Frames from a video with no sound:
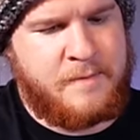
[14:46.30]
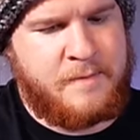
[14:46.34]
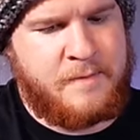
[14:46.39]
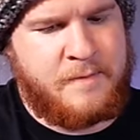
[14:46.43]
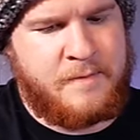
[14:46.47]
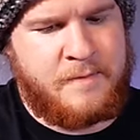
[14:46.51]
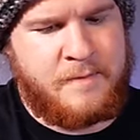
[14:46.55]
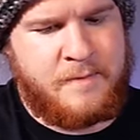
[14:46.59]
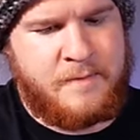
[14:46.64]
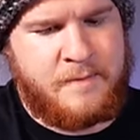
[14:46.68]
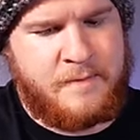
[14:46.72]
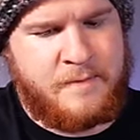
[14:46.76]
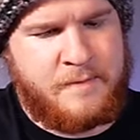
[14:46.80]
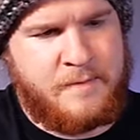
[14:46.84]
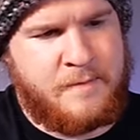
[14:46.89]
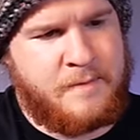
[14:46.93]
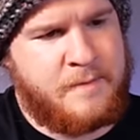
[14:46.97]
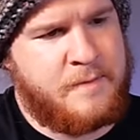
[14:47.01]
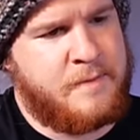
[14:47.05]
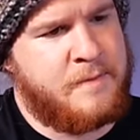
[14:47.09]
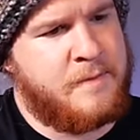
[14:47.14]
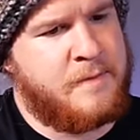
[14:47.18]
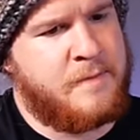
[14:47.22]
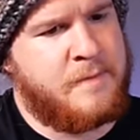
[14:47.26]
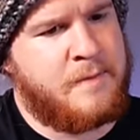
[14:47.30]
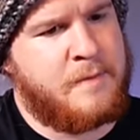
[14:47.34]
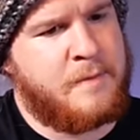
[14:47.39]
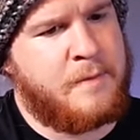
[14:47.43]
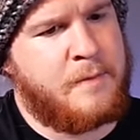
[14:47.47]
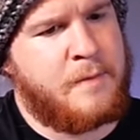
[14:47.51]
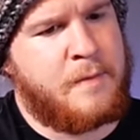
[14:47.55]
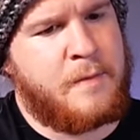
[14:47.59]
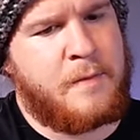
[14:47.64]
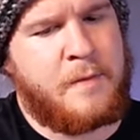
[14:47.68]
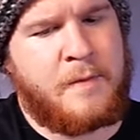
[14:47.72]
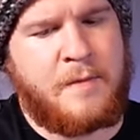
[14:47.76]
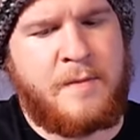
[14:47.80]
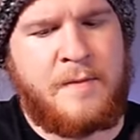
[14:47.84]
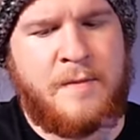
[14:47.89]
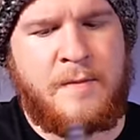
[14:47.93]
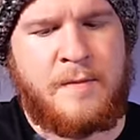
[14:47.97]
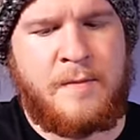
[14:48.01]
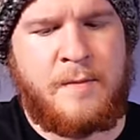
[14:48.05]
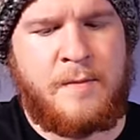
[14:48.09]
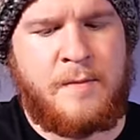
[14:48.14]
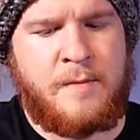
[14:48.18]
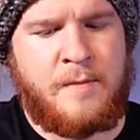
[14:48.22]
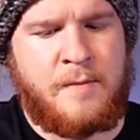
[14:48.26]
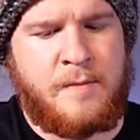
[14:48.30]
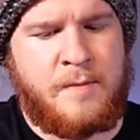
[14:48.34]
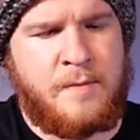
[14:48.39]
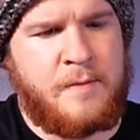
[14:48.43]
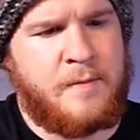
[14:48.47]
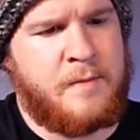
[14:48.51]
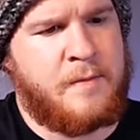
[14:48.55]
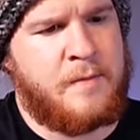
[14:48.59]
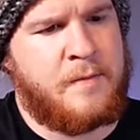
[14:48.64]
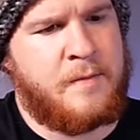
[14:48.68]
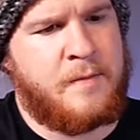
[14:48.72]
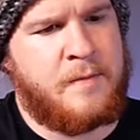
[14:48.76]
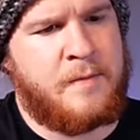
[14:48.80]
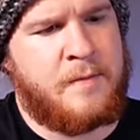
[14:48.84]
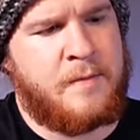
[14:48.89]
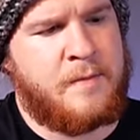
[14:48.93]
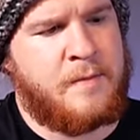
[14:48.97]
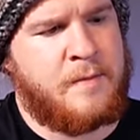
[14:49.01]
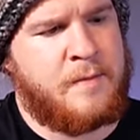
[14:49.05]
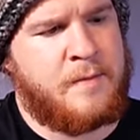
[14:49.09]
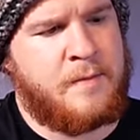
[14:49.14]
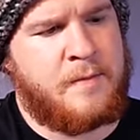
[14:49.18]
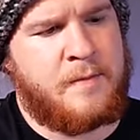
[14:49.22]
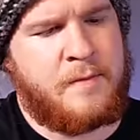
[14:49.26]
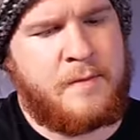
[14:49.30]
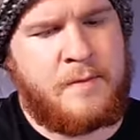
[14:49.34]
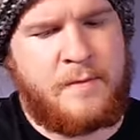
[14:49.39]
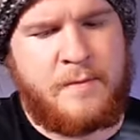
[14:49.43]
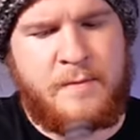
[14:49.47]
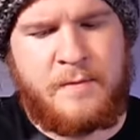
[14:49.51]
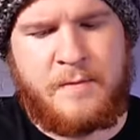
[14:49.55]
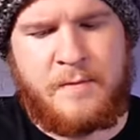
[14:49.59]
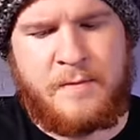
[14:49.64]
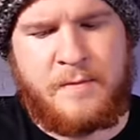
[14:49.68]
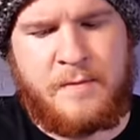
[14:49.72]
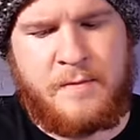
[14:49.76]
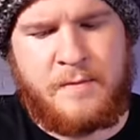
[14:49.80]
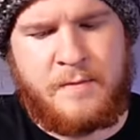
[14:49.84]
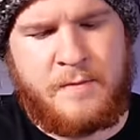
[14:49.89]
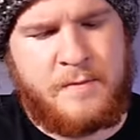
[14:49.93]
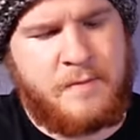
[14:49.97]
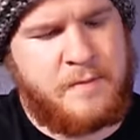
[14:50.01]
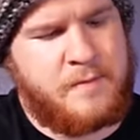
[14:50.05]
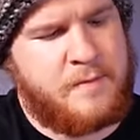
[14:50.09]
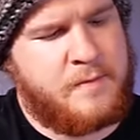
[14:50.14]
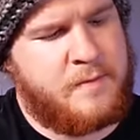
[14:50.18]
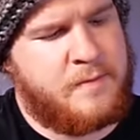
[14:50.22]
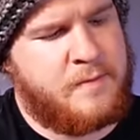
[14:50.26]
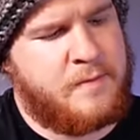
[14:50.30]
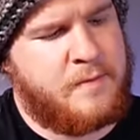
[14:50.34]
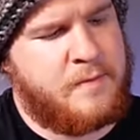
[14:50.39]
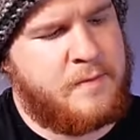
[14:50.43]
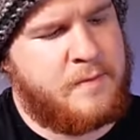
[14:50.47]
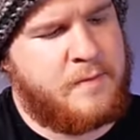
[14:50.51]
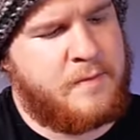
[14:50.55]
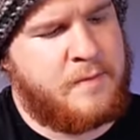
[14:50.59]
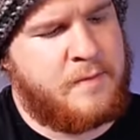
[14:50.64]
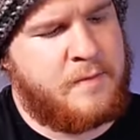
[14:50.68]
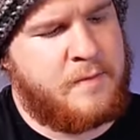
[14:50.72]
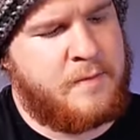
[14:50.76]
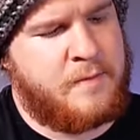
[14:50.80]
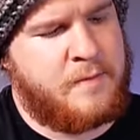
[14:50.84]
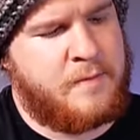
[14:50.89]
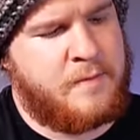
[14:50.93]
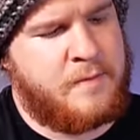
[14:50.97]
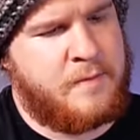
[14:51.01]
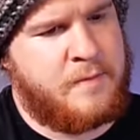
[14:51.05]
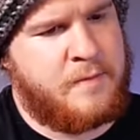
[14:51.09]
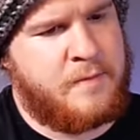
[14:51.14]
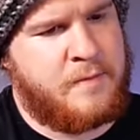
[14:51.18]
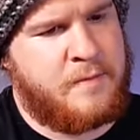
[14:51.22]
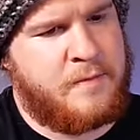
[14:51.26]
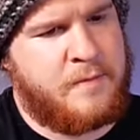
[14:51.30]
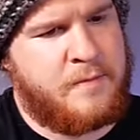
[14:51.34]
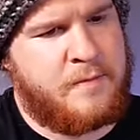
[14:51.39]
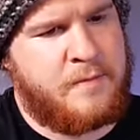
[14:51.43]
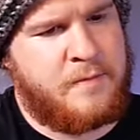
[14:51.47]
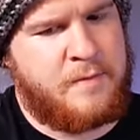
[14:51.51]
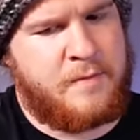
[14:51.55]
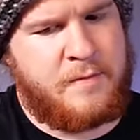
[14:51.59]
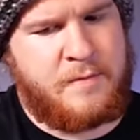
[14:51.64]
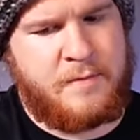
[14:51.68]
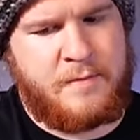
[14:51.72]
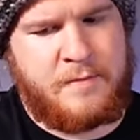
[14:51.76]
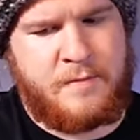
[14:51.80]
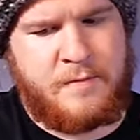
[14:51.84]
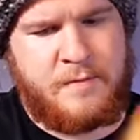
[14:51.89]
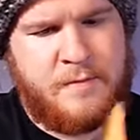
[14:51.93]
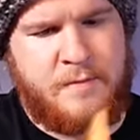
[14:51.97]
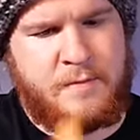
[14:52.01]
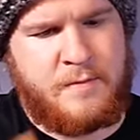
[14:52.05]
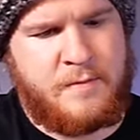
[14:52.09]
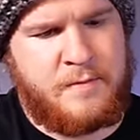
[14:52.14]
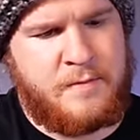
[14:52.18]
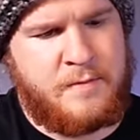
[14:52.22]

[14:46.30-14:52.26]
This person isn't speaking.